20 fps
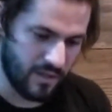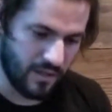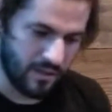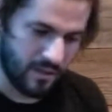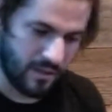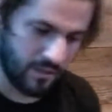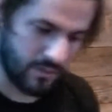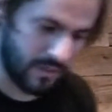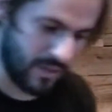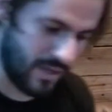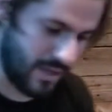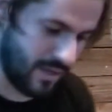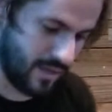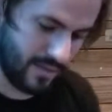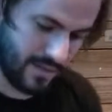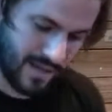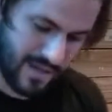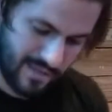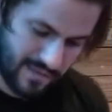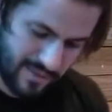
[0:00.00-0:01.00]
Okay,
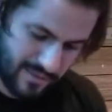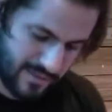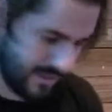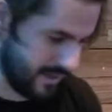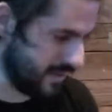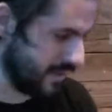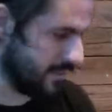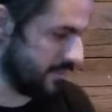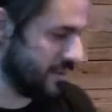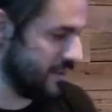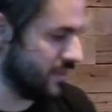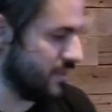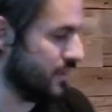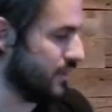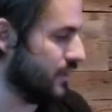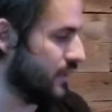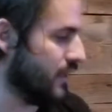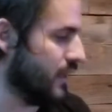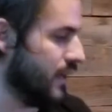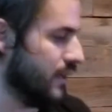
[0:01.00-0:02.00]
now the thing that we
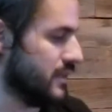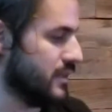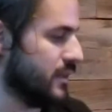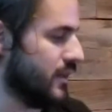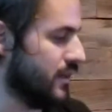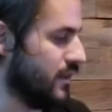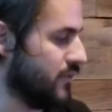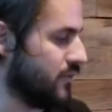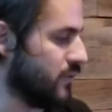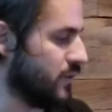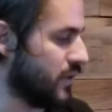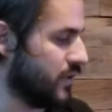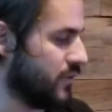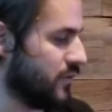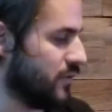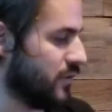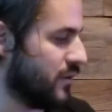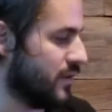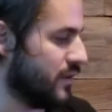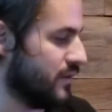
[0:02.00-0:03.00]
did a ton of work
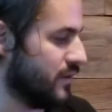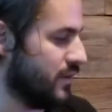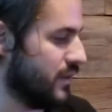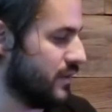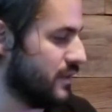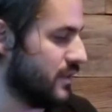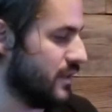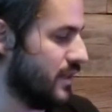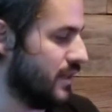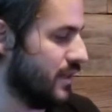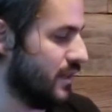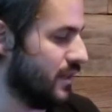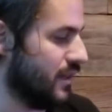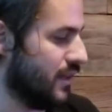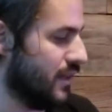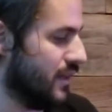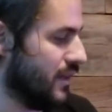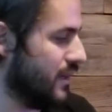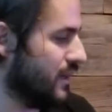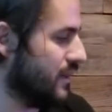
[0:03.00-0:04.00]
for earlier today,
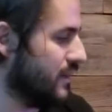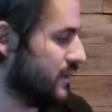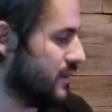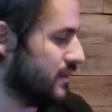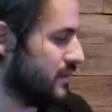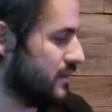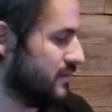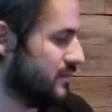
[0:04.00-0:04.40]
guys.